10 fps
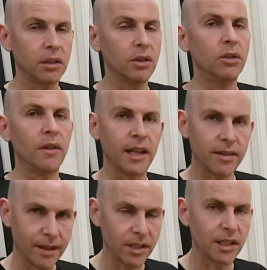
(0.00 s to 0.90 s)
You do that
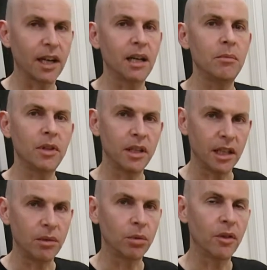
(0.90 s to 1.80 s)
7 times and
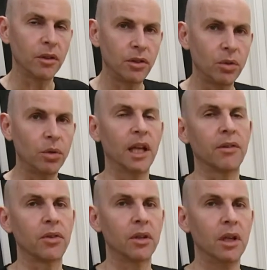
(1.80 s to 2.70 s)
end with 2
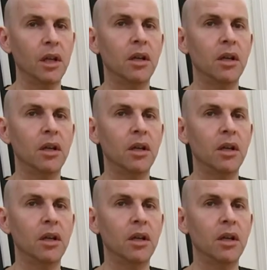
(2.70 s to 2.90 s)
lefts.